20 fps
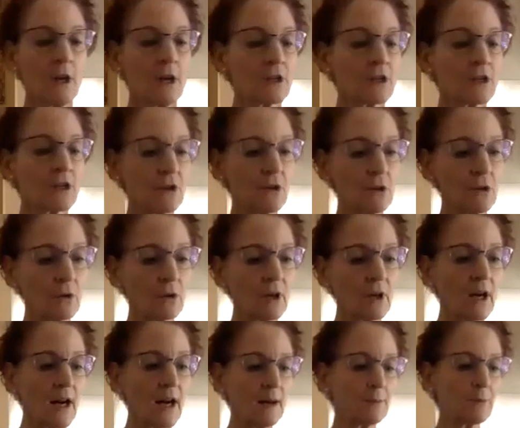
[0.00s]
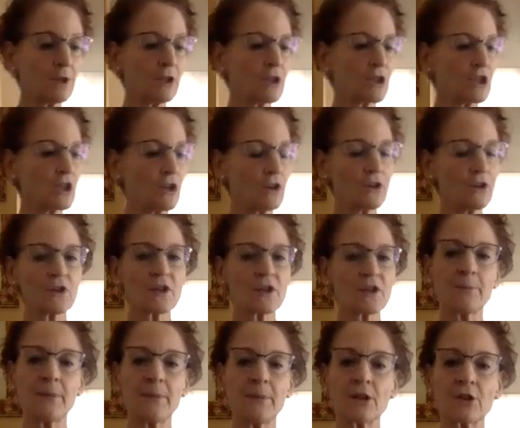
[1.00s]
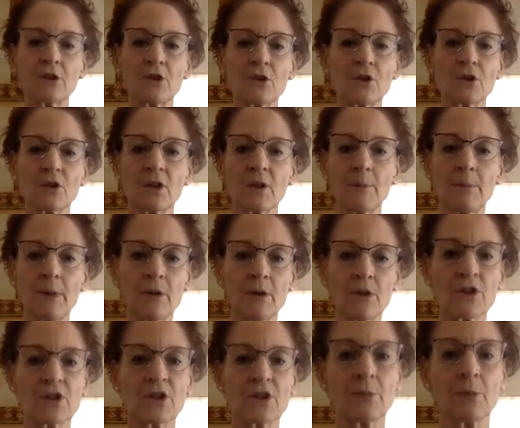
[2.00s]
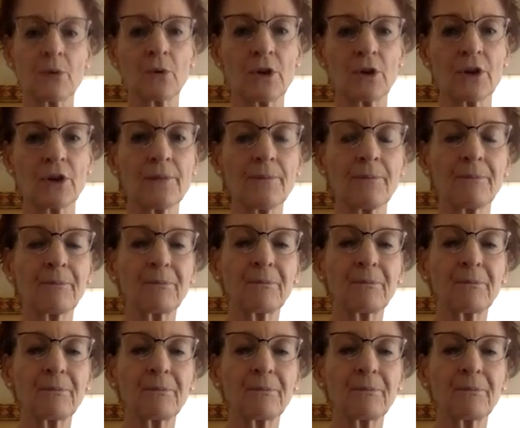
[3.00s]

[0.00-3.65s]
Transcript: So I'm going to show you some pictures on a poster board